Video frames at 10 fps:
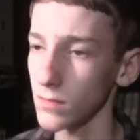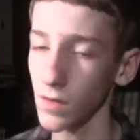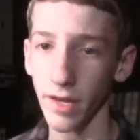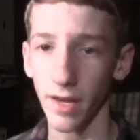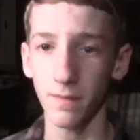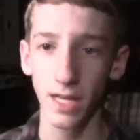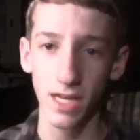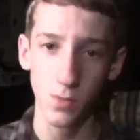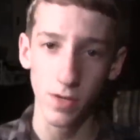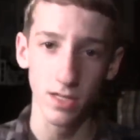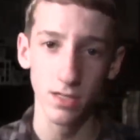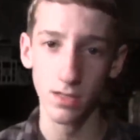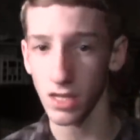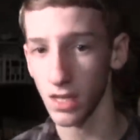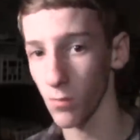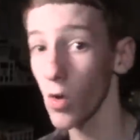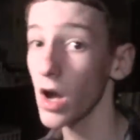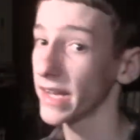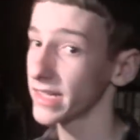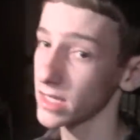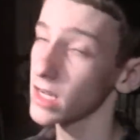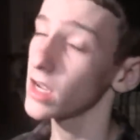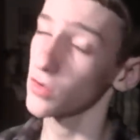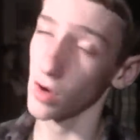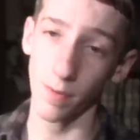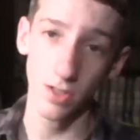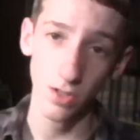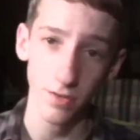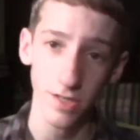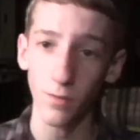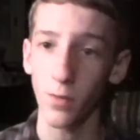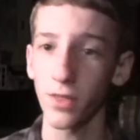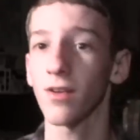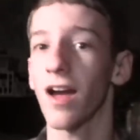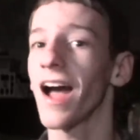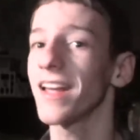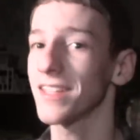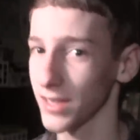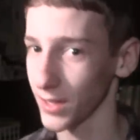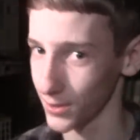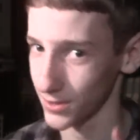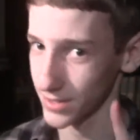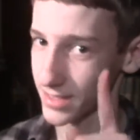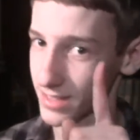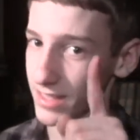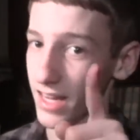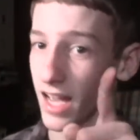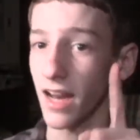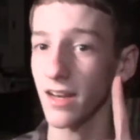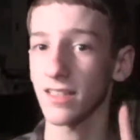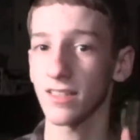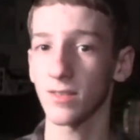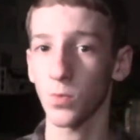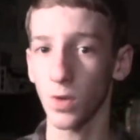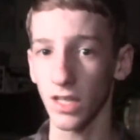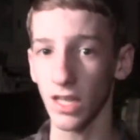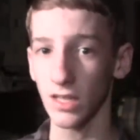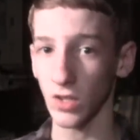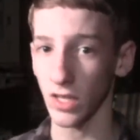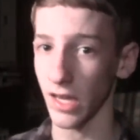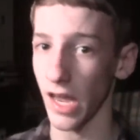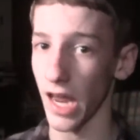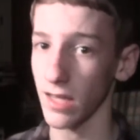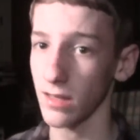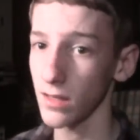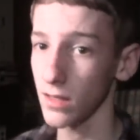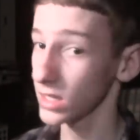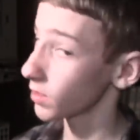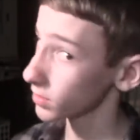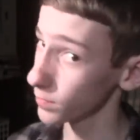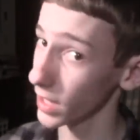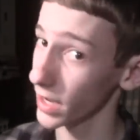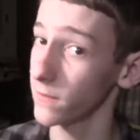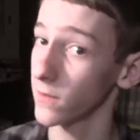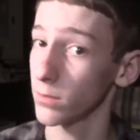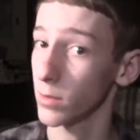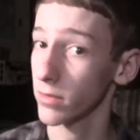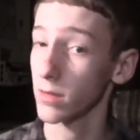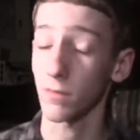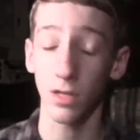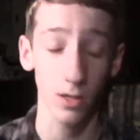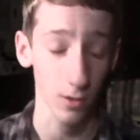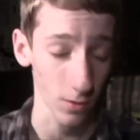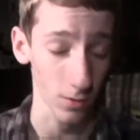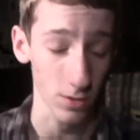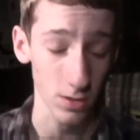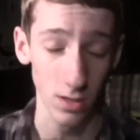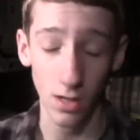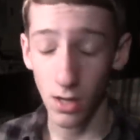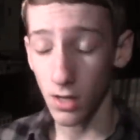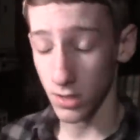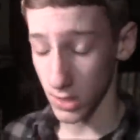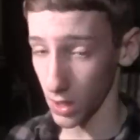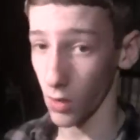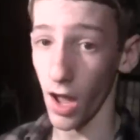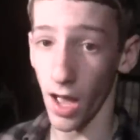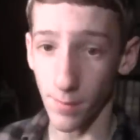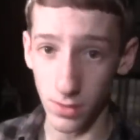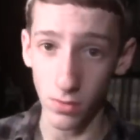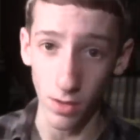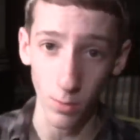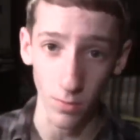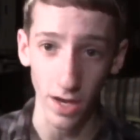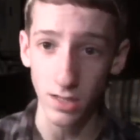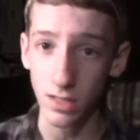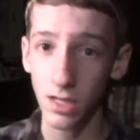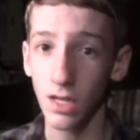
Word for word: Okay, last week's theme was draw a picture of yourself with your eyes closed. Not, well, not looking at it, not with a blindfold, but with them closed. So, I'm going to do that real fast.